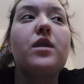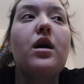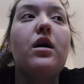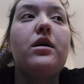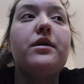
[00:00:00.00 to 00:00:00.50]

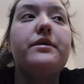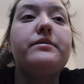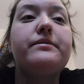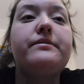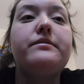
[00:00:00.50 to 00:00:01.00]
uh,
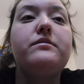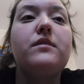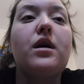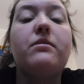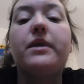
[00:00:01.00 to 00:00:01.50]

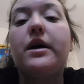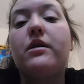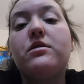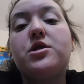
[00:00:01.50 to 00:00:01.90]
on my health